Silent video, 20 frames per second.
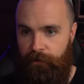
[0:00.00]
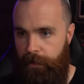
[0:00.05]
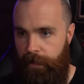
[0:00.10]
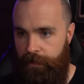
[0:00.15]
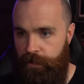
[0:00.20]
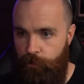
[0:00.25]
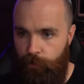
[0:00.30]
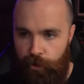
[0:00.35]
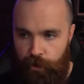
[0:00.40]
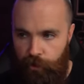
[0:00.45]

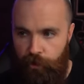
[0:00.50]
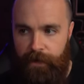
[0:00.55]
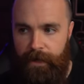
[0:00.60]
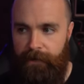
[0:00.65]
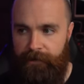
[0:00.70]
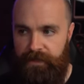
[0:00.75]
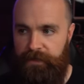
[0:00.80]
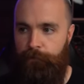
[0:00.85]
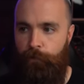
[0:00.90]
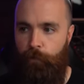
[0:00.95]
And you could
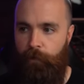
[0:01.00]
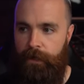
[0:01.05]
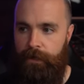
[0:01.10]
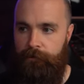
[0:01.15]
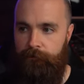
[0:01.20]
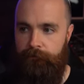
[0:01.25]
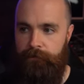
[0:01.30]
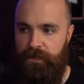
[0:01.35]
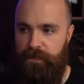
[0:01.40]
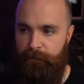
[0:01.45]
at this
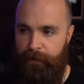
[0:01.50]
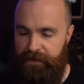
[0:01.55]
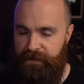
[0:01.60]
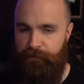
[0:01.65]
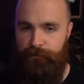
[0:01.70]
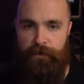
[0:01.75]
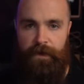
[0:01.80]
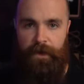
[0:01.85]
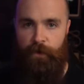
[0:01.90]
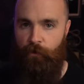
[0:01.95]
point
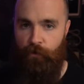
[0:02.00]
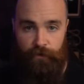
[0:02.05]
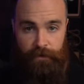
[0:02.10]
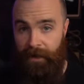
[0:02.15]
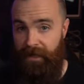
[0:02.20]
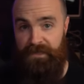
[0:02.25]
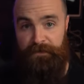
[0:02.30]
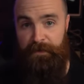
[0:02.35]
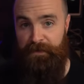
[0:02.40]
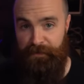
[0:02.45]
specify or
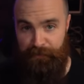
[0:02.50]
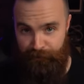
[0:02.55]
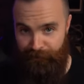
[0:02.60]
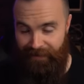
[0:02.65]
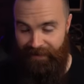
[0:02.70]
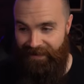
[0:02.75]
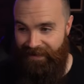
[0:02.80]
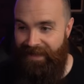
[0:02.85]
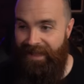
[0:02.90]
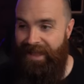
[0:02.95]
not
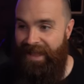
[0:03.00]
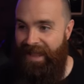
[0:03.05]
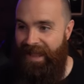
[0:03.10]
specify